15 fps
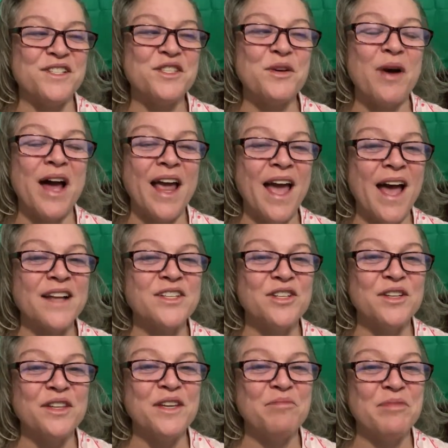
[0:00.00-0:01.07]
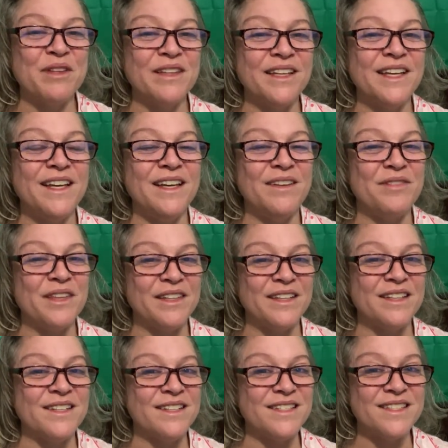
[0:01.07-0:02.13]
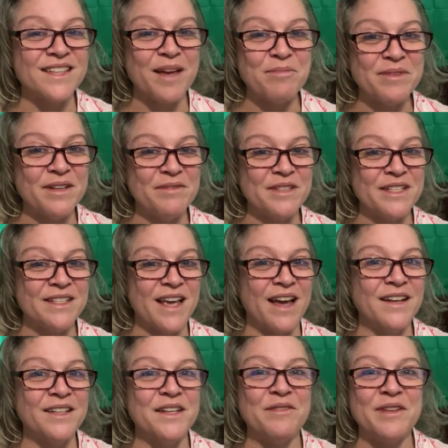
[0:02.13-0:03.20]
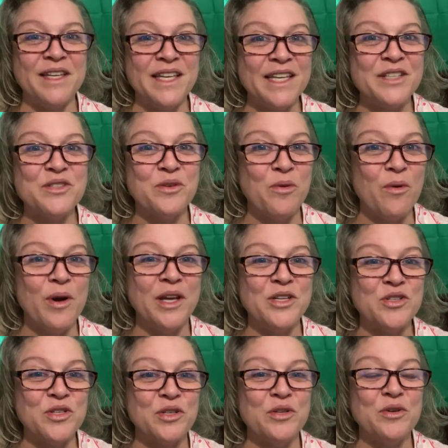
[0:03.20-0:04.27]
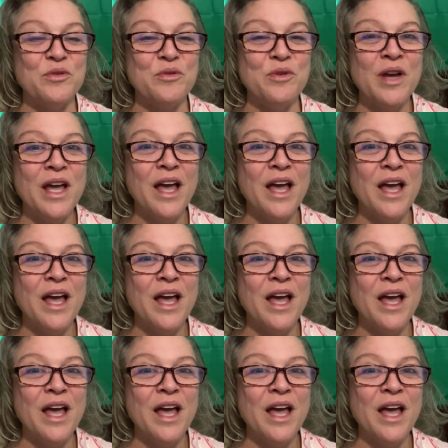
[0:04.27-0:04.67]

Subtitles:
So I actually believe that the deceptive detective is going to